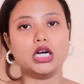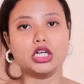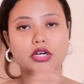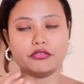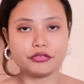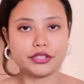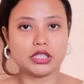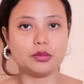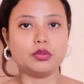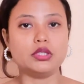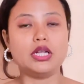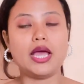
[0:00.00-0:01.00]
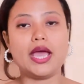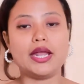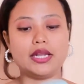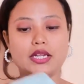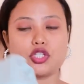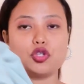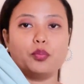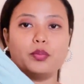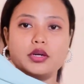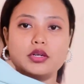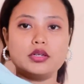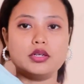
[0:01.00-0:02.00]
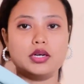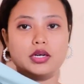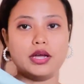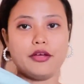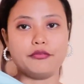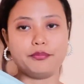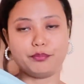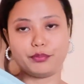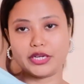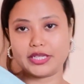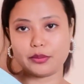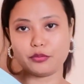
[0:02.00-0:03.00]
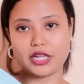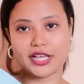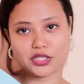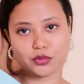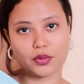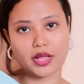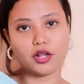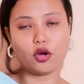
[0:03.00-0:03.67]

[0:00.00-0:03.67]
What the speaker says: comfortable, and it's super breathable as well.